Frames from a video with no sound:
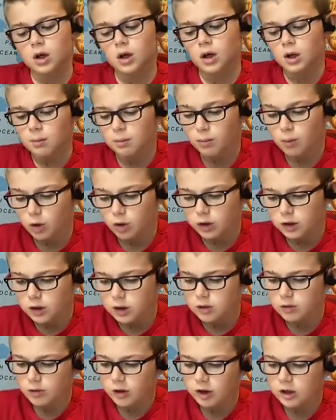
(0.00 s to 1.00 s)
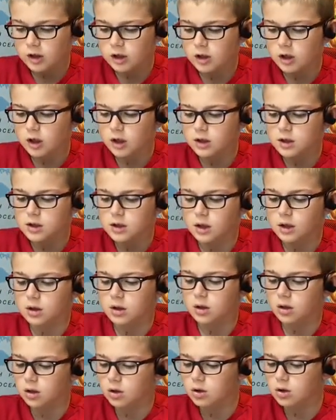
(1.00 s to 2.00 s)
Monet recognized that
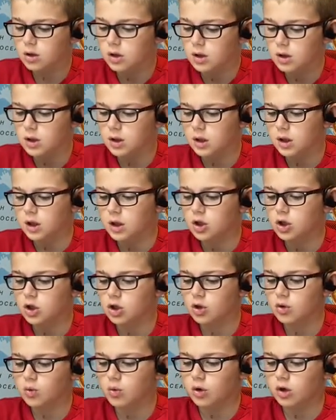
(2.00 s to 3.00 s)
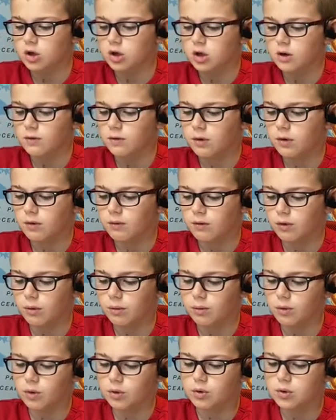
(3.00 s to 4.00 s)
colors in nature were different from
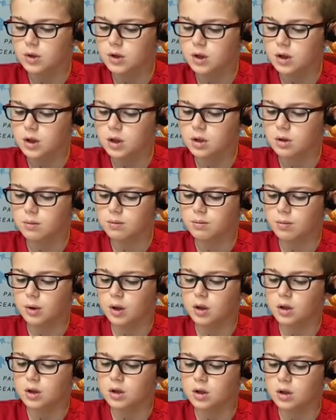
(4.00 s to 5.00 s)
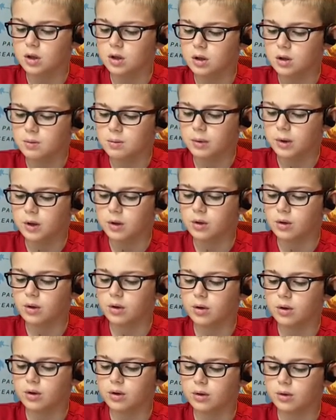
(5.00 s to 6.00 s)
those seen in paintings by
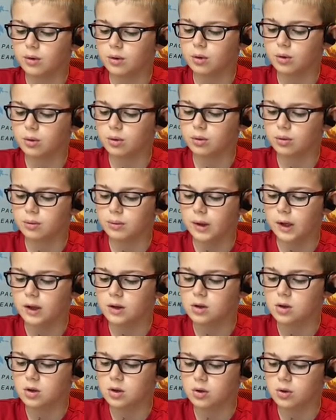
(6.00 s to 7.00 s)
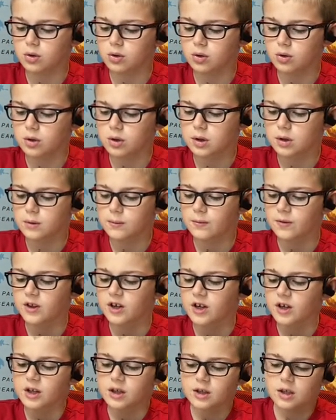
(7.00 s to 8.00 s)
the old masters.
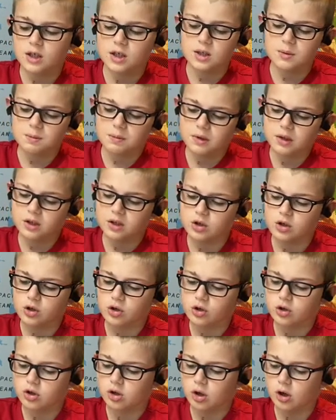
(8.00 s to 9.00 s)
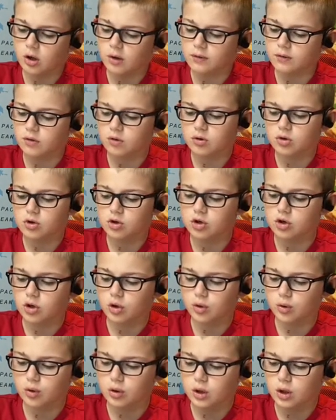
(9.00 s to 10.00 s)
These pictures often
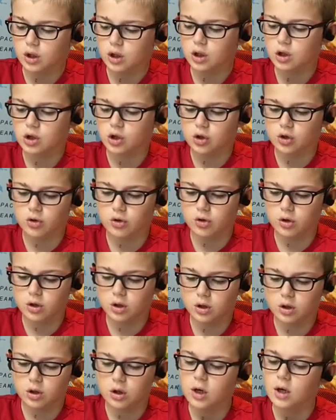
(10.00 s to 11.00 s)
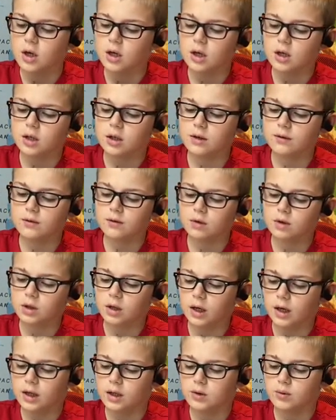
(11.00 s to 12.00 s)
showed nature in even
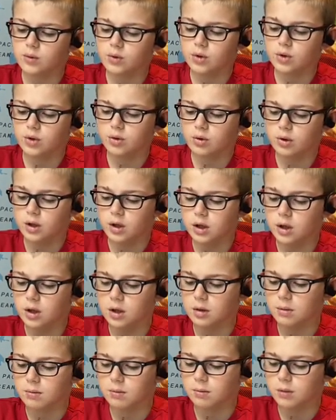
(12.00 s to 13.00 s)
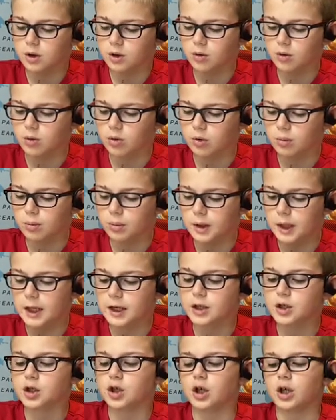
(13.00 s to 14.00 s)
light with gray or black
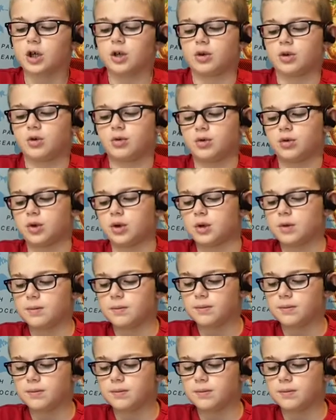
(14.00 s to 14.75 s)
shadows.